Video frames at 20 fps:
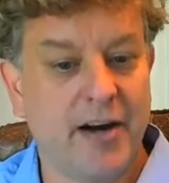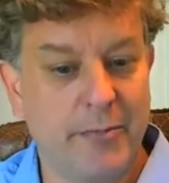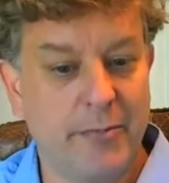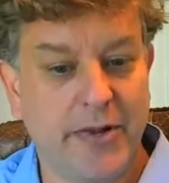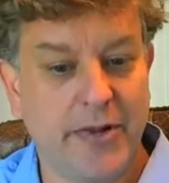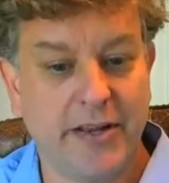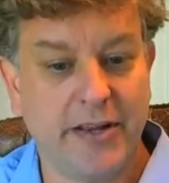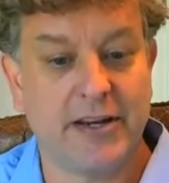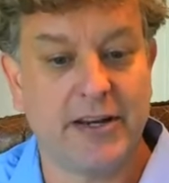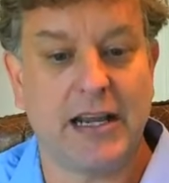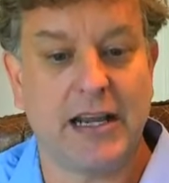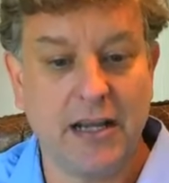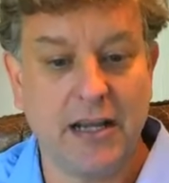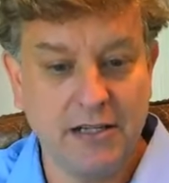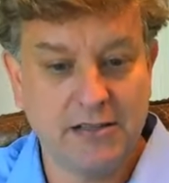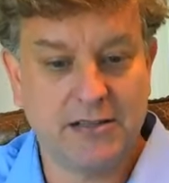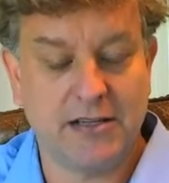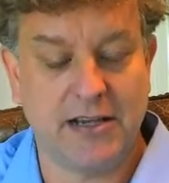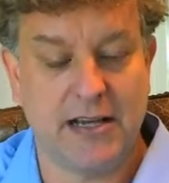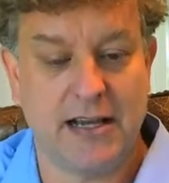their ability
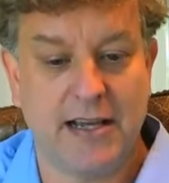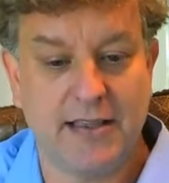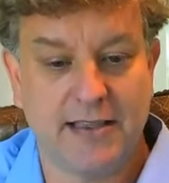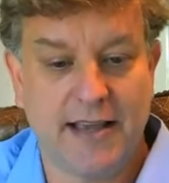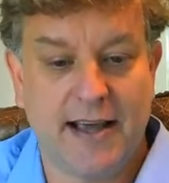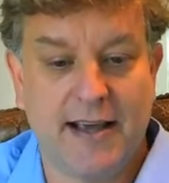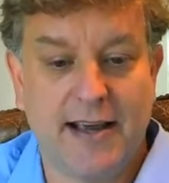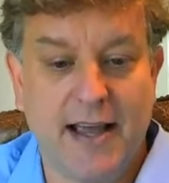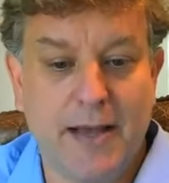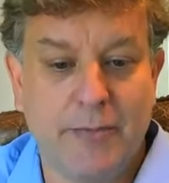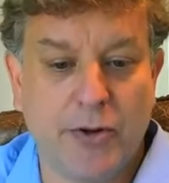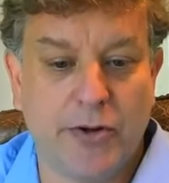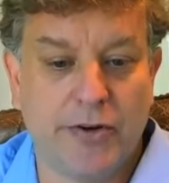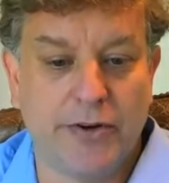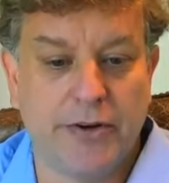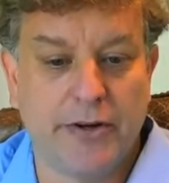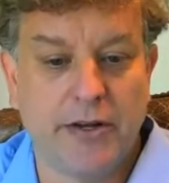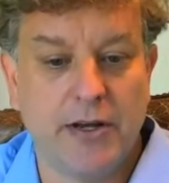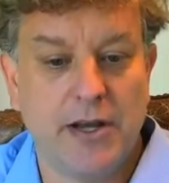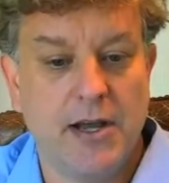to eat that amyloid.